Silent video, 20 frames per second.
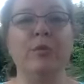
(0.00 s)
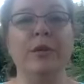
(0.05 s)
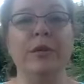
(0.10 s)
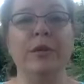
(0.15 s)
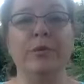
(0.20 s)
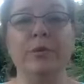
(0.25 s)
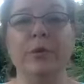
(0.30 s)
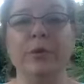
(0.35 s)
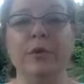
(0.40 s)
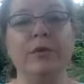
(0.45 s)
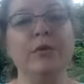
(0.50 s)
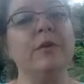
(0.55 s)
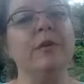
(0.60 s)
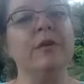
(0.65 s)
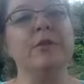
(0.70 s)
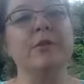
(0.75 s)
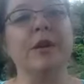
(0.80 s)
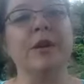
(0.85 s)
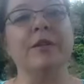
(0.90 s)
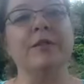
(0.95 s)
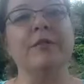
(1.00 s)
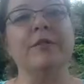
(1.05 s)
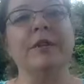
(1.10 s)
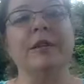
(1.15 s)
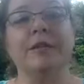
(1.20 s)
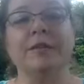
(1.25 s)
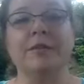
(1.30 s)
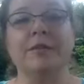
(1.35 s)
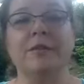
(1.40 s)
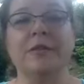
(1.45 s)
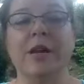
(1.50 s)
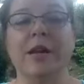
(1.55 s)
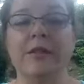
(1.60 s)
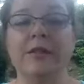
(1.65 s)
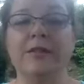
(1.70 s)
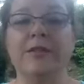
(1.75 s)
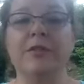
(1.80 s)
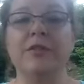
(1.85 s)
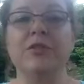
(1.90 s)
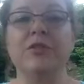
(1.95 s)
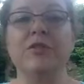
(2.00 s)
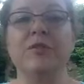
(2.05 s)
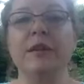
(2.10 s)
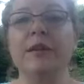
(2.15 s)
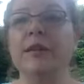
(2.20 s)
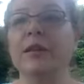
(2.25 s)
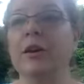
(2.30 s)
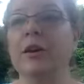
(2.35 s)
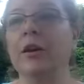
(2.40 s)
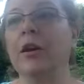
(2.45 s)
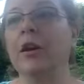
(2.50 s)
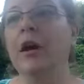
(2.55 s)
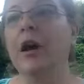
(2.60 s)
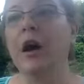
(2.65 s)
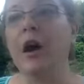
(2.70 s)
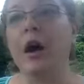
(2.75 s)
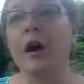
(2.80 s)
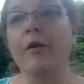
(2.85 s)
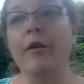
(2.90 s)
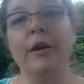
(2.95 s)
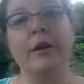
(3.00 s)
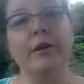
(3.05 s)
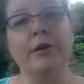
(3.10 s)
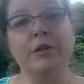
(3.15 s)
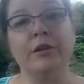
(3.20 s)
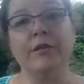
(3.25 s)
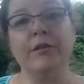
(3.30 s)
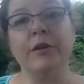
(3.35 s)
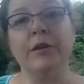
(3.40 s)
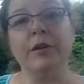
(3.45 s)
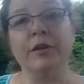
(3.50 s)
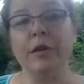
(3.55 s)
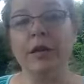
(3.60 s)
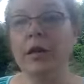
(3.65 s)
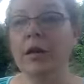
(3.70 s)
When you do these kinds of things, it tends to strengthen our energy field.